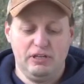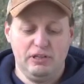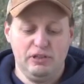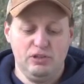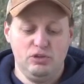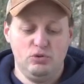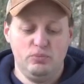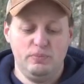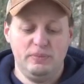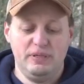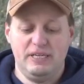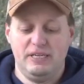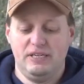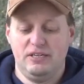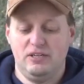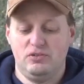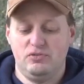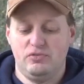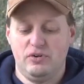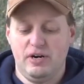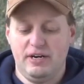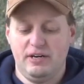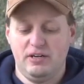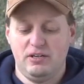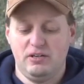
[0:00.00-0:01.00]
illuminated
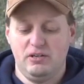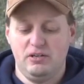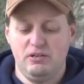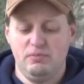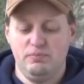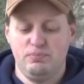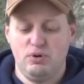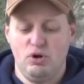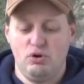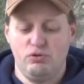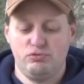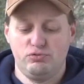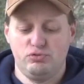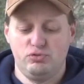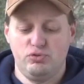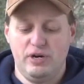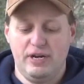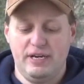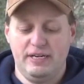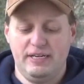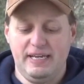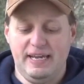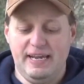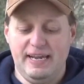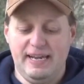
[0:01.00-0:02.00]
reticle, both
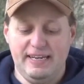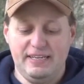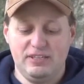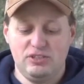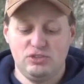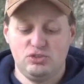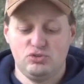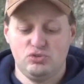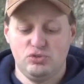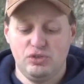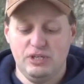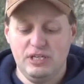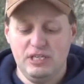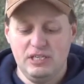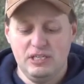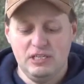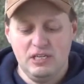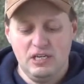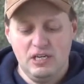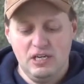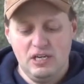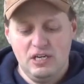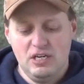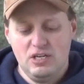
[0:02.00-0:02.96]
red and green.